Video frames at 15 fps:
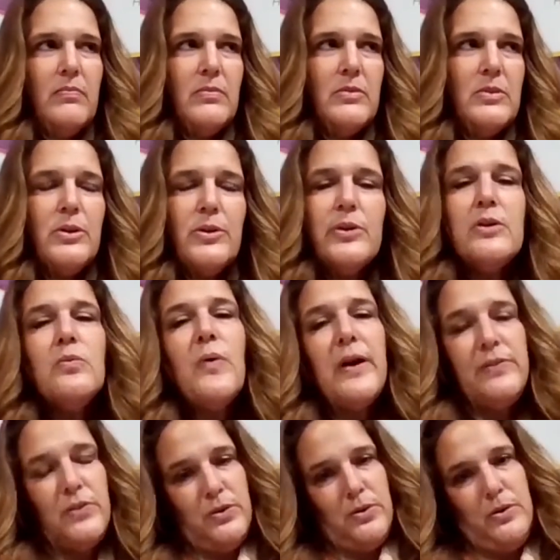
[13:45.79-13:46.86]
Learn
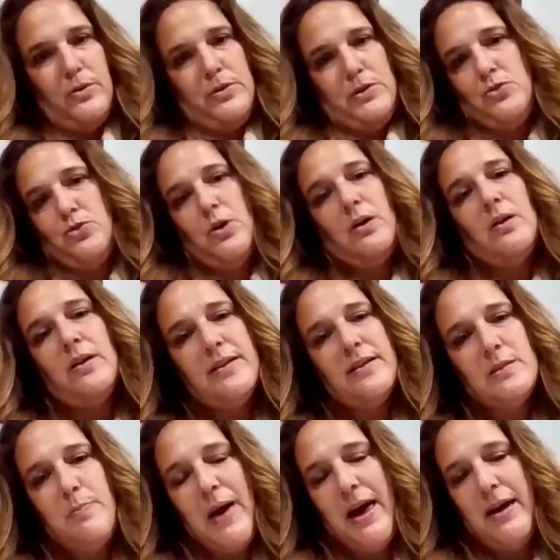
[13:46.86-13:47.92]
what their struggle
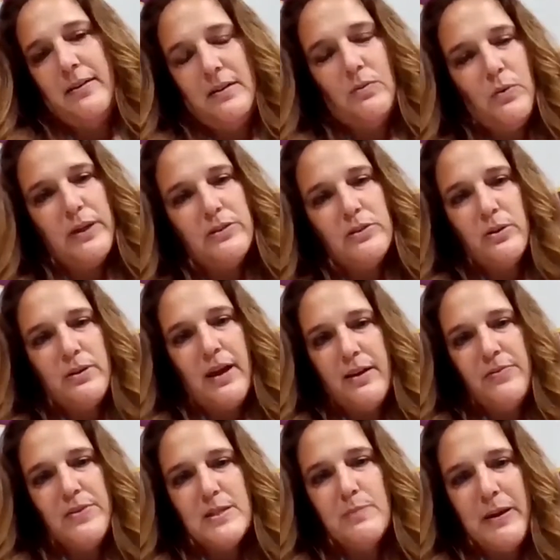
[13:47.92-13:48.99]
has been and what their
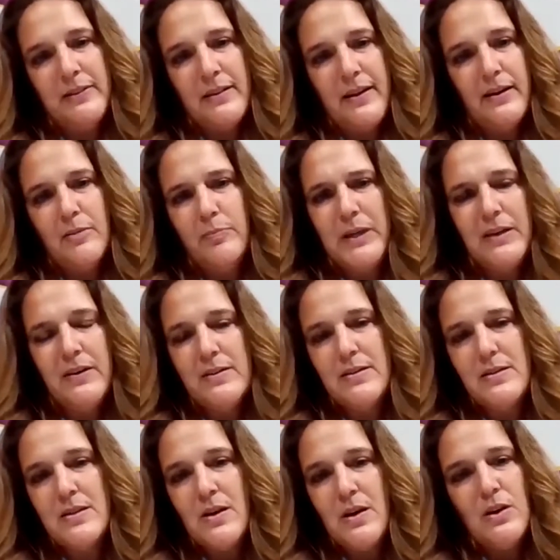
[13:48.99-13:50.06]
life has been like,
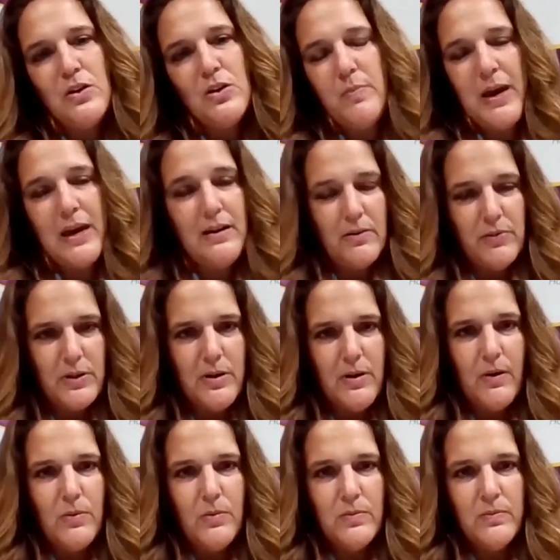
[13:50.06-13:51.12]
because you may never
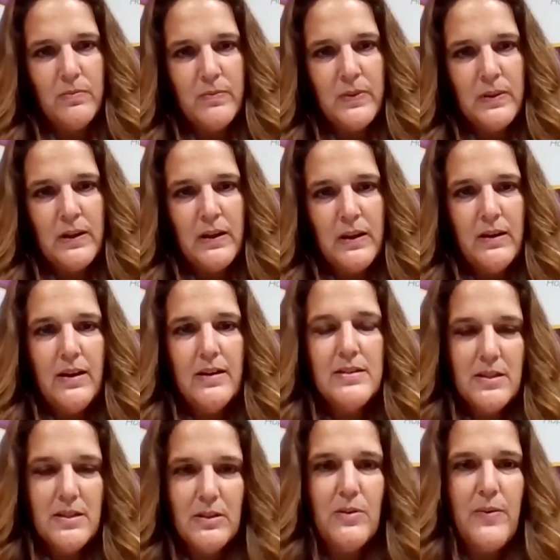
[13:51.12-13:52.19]
know
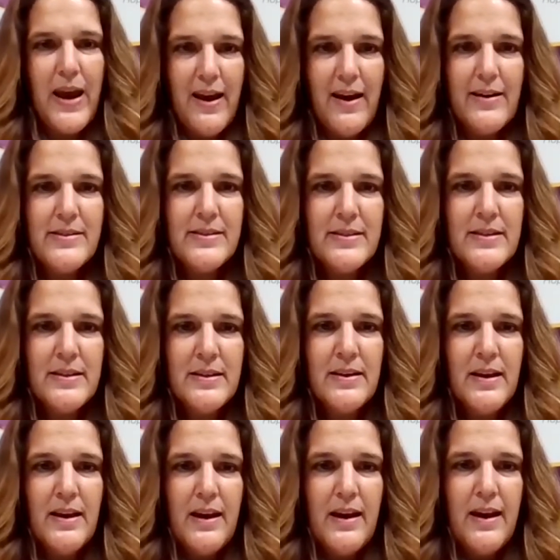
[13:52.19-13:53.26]
until you ask.
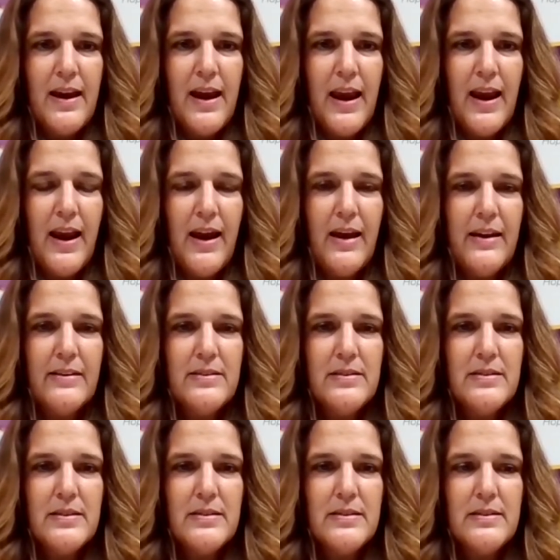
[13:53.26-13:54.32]

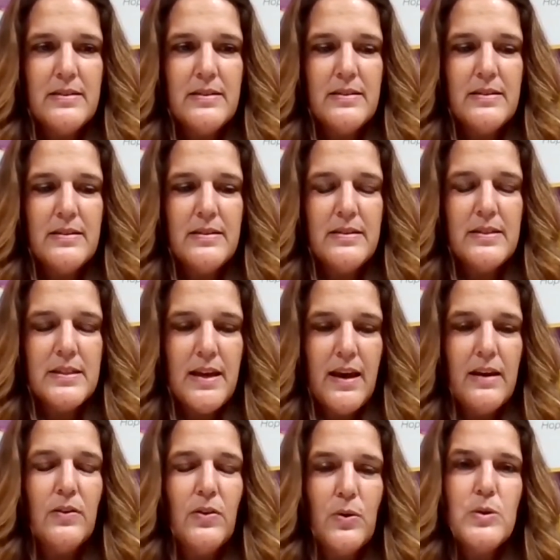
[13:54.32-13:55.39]
And
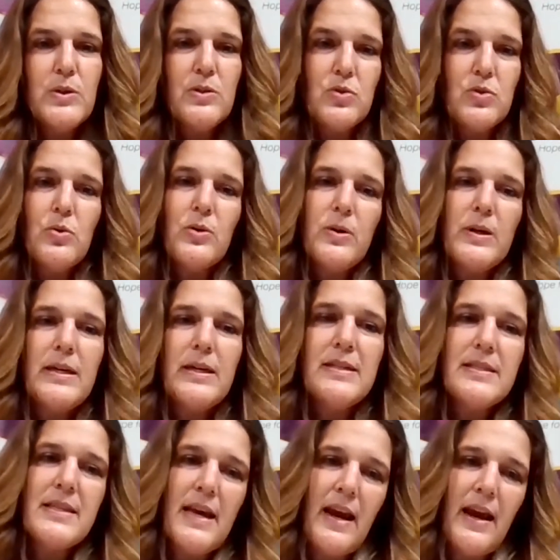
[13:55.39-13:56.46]
take those
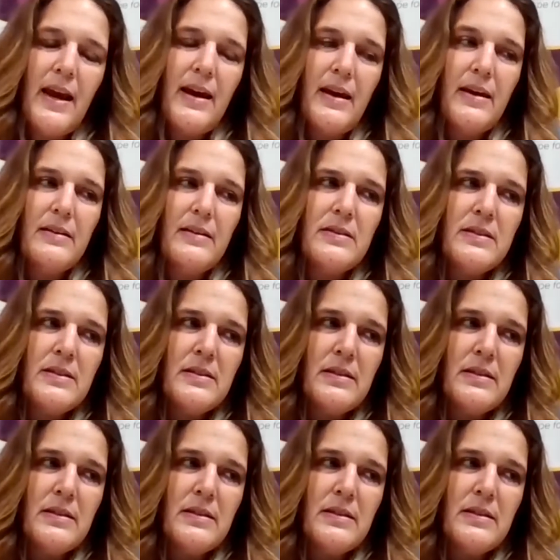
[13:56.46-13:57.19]
stories and